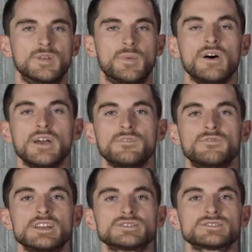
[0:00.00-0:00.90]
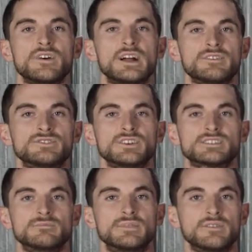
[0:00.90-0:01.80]
The ball head features a lot of
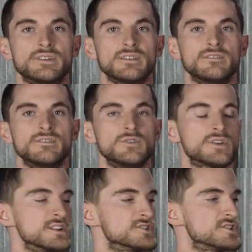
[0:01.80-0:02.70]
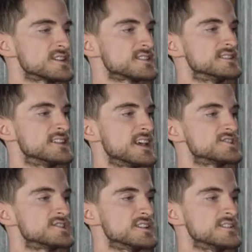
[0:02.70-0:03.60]
adjustability. You can adjust the
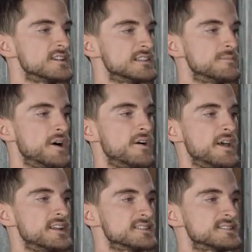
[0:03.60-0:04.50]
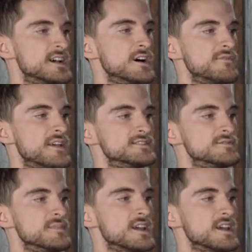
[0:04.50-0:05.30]
tension in the ball head itself as you